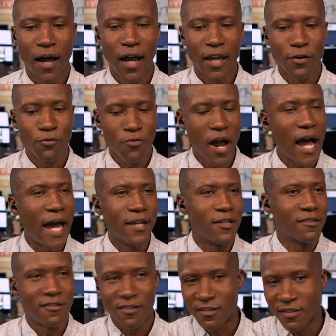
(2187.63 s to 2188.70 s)
in ride,
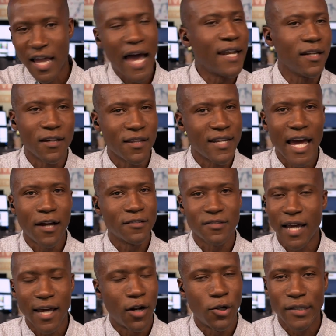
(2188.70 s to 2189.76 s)
just sliding to the
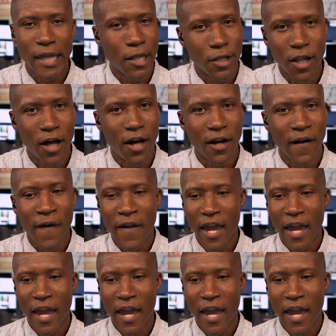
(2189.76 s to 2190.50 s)
downside all day long,